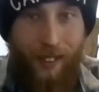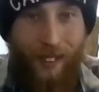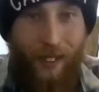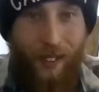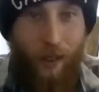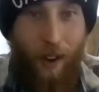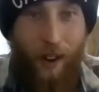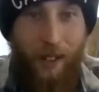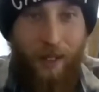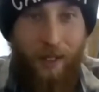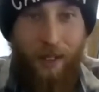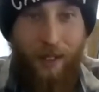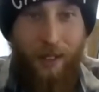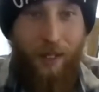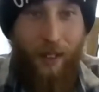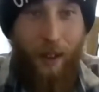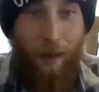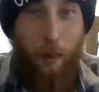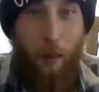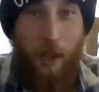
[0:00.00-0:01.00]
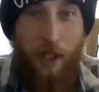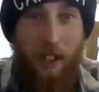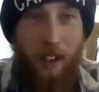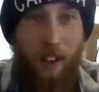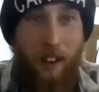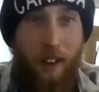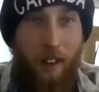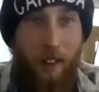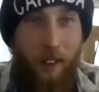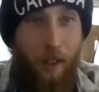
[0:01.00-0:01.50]
crisis that we
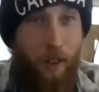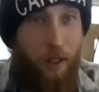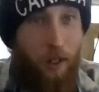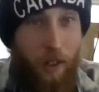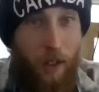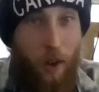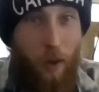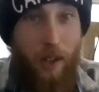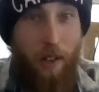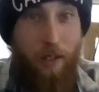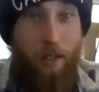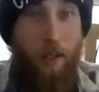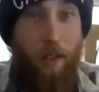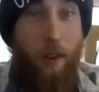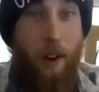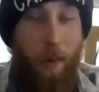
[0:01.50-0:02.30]
are currently going through.